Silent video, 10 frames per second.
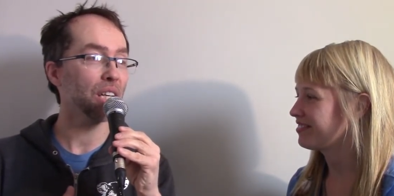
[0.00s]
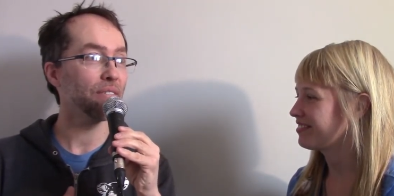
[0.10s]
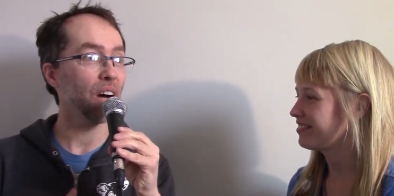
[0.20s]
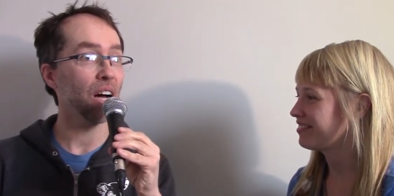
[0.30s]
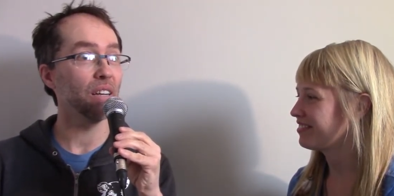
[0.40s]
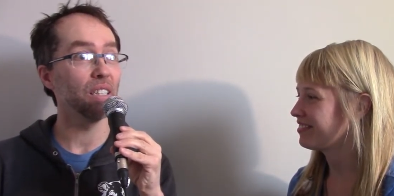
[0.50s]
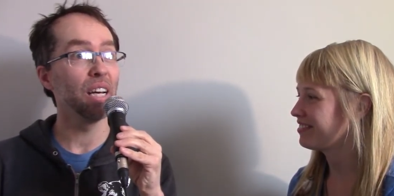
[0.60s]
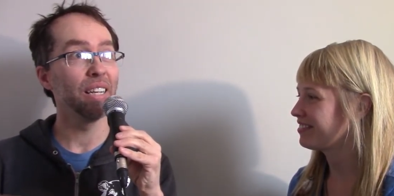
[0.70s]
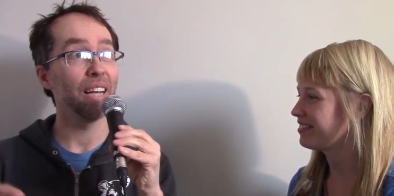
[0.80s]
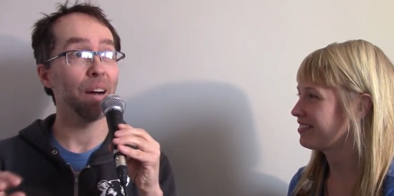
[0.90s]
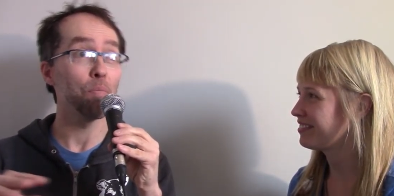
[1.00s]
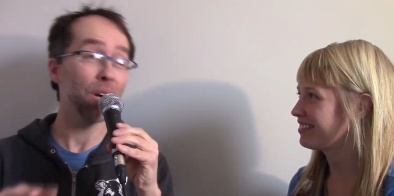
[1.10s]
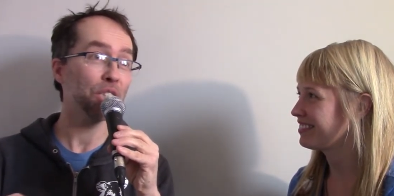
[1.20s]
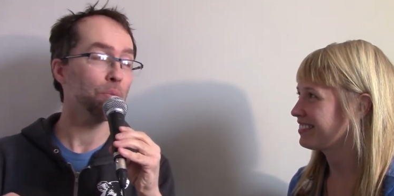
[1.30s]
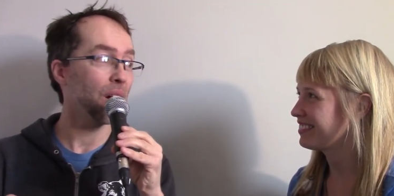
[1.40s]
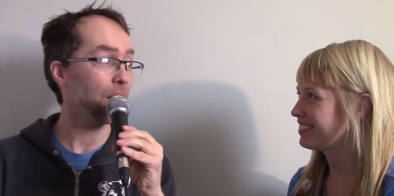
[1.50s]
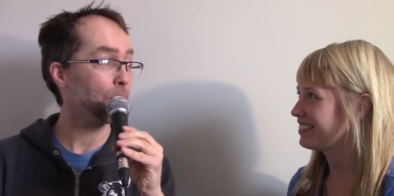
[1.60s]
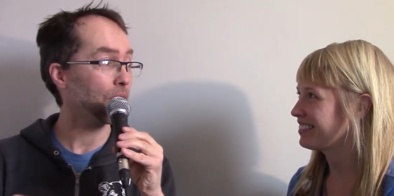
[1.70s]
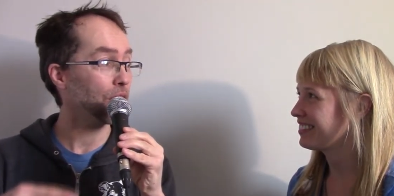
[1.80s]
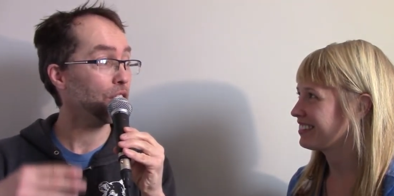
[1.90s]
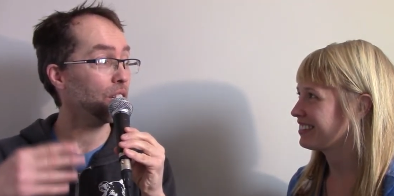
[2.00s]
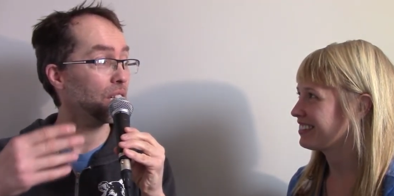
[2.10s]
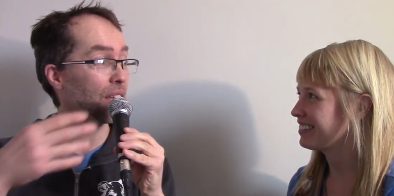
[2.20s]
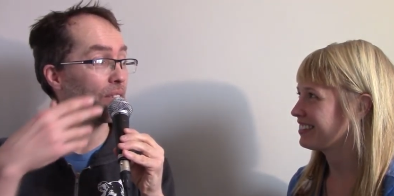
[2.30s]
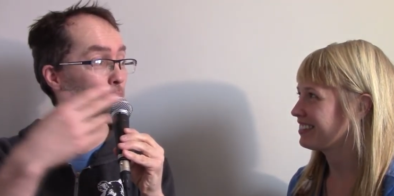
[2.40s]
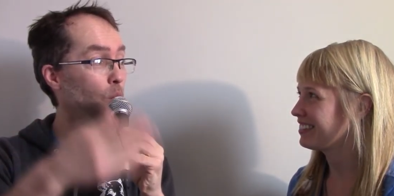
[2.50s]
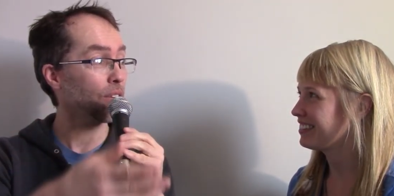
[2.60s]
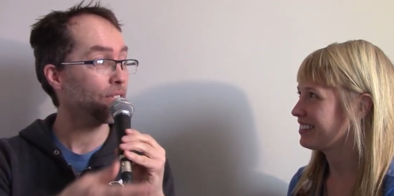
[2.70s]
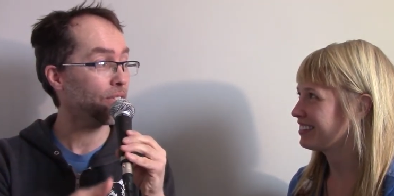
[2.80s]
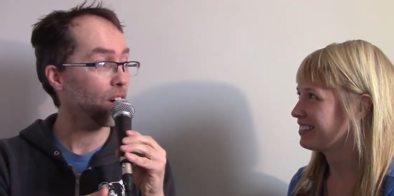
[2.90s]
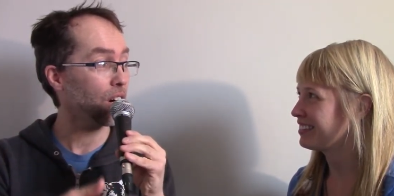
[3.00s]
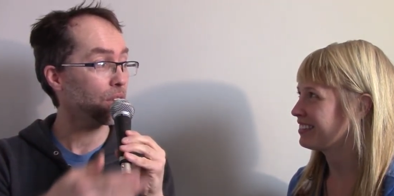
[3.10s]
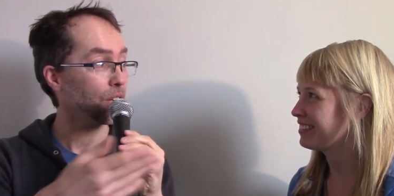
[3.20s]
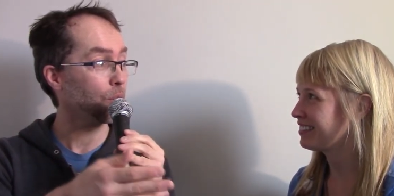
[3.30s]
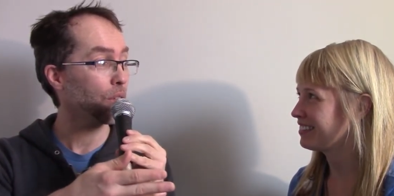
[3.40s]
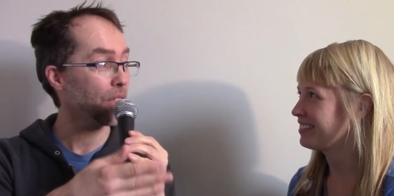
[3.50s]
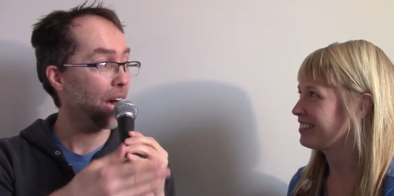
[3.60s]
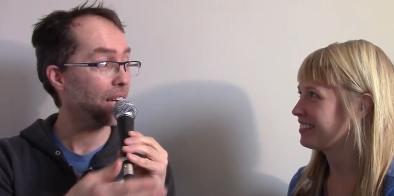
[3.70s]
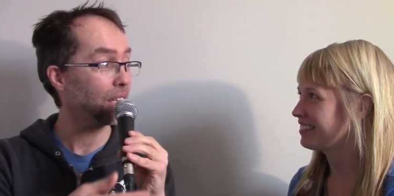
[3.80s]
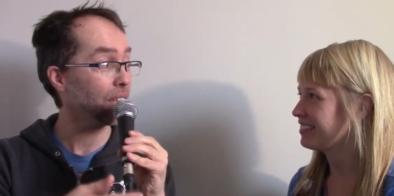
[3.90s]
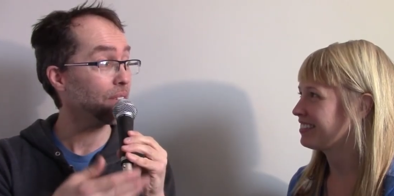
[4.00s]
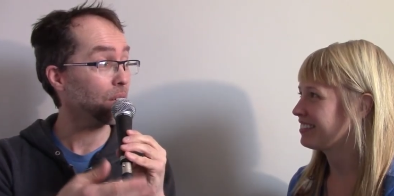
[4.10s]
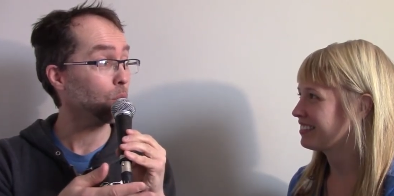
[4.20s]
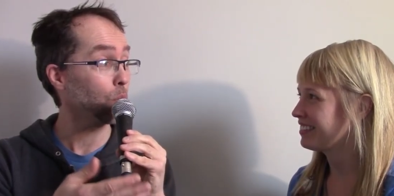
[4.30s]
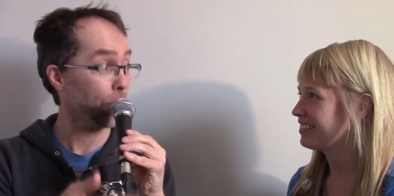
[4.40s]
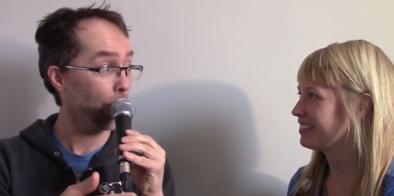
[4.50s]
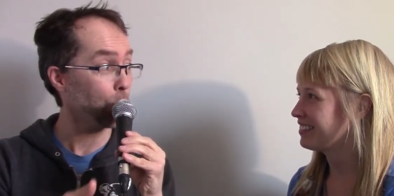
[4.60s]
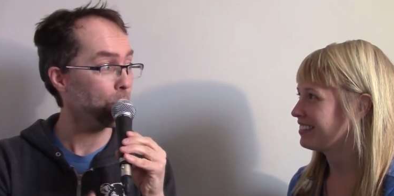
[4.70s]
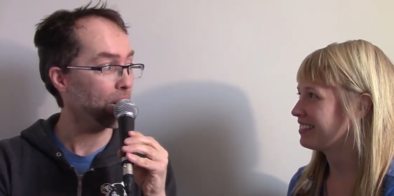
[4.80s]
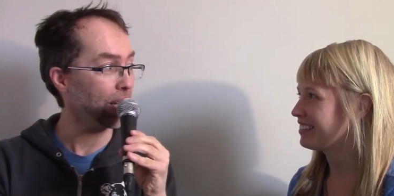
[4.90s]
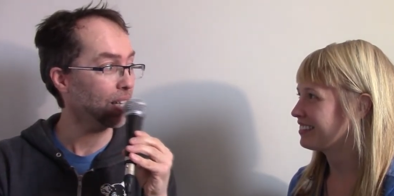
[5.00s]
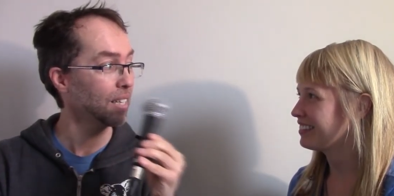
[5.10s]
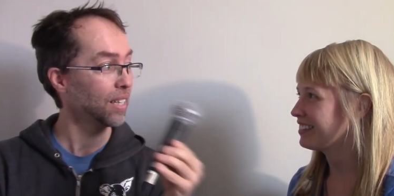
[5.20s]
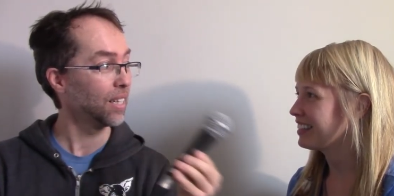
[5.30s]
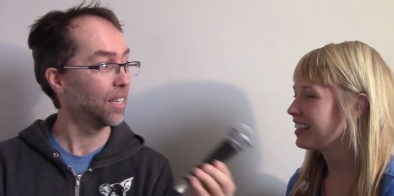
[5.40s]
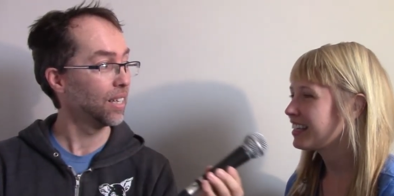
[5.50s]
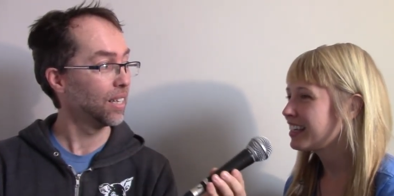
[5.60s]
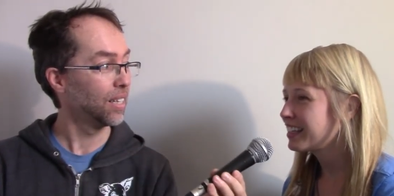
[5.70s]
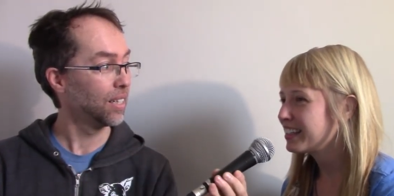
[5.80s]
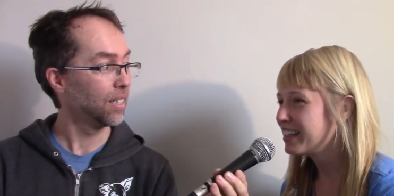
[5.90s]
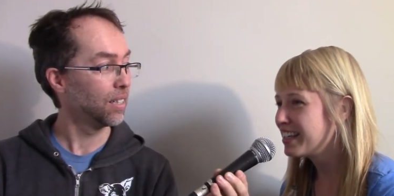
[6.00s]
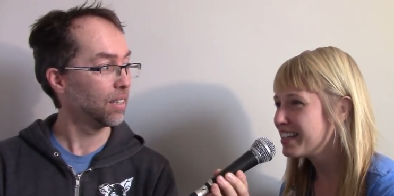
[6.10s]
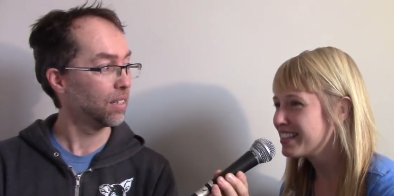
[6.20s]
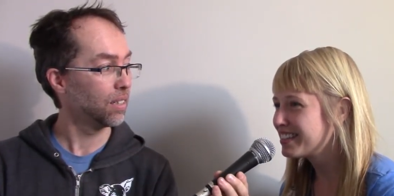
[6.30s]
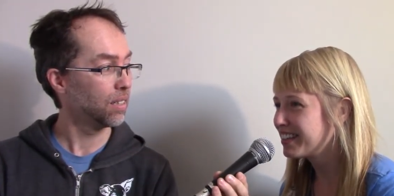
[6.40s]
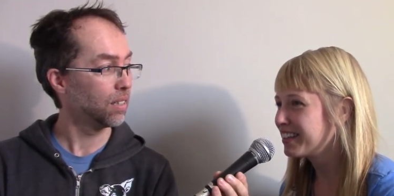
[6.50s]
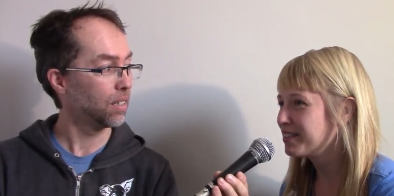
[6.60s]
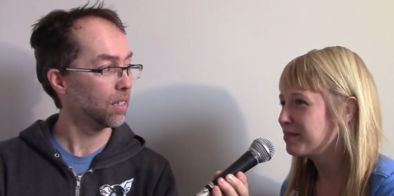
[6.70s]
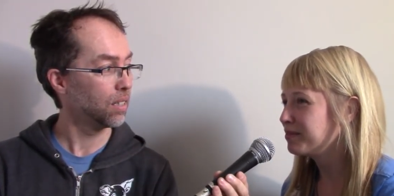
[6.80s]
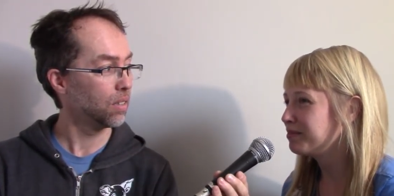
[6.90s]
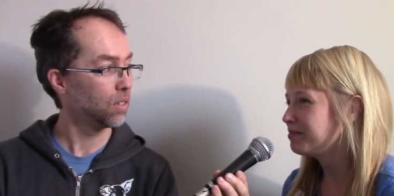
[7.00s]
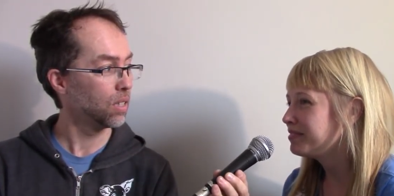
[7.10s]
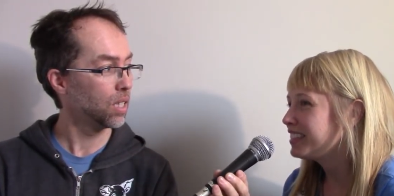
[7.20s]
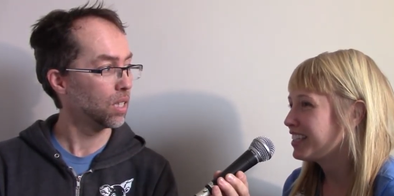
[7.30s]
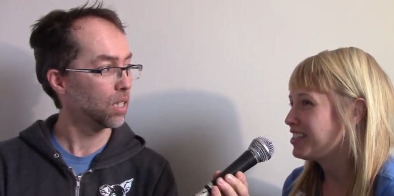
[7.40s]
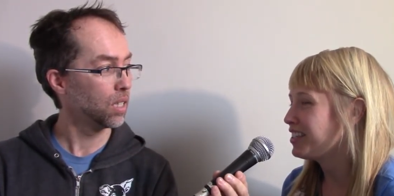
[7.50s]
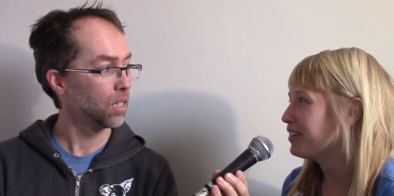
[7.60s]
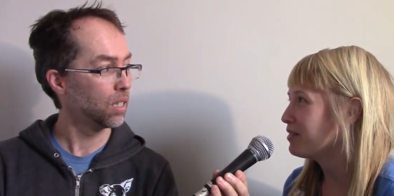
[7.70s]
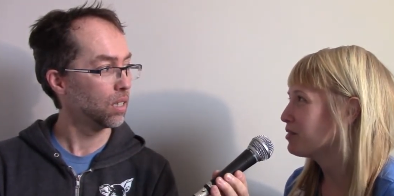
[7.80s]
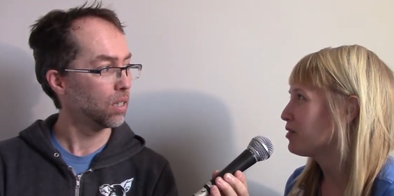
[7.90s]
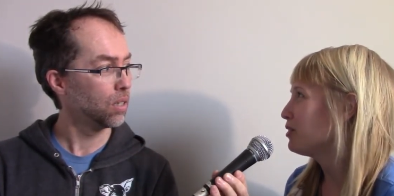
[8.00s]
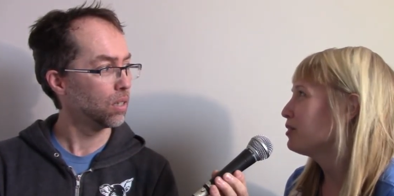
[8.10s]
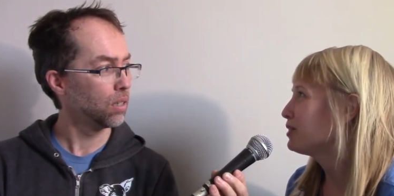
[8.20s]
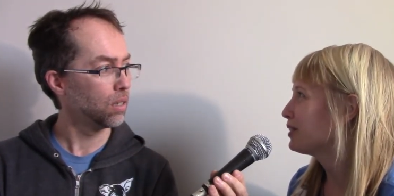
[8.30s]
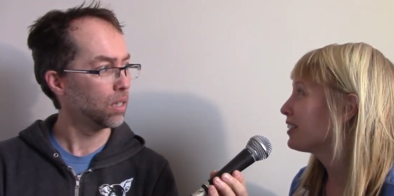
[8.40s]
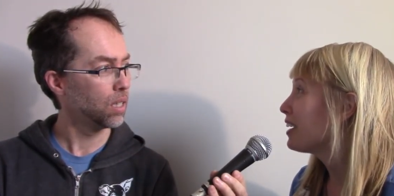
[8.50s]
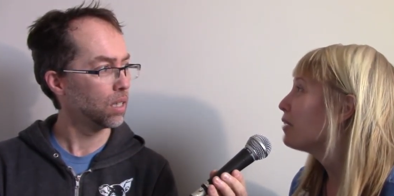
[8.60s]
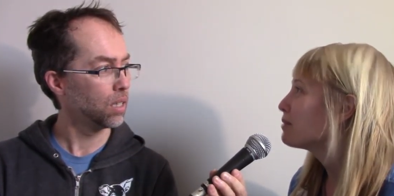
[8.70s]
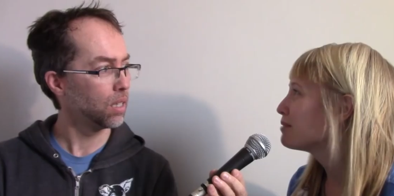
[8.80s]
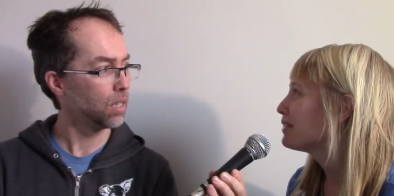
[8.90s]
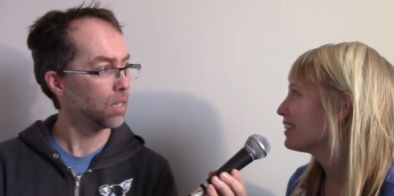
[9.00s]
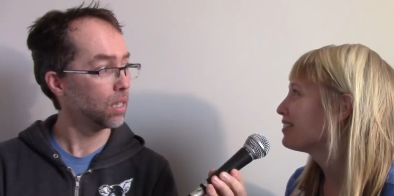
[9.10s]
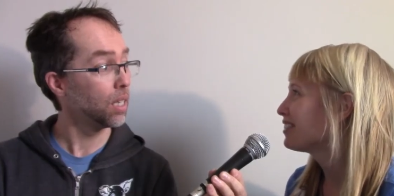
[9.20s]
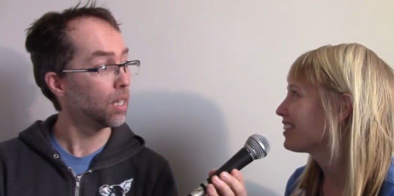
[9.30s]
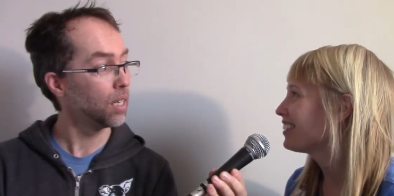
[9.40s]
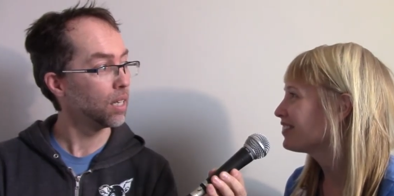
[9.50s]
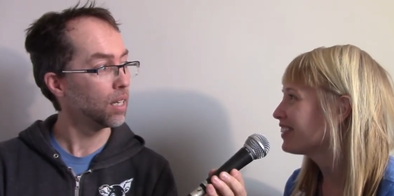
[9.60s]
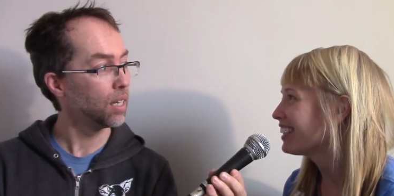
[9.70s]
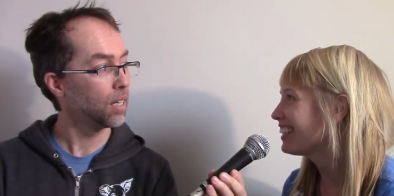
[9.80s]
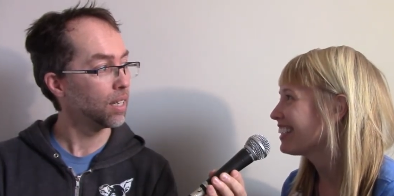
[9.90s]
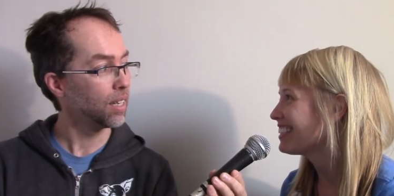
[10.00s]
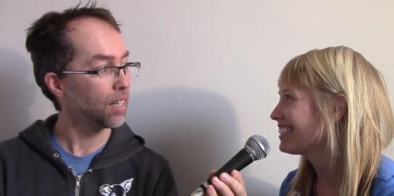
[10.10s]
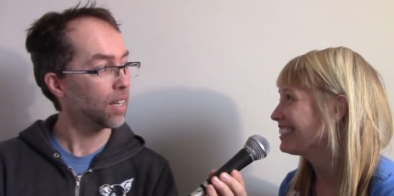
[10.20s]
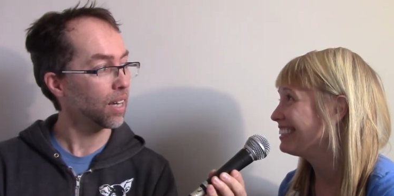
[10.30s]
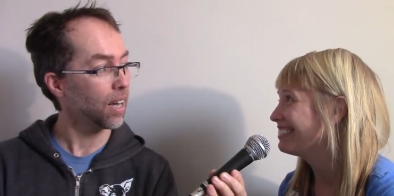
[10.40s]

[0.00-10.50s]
Speaker 1: live on not much money, but you're even going farther with that and living without money.
Speaker 2: Yes, I'm just sharing with you. So you're helping me live without money, yes.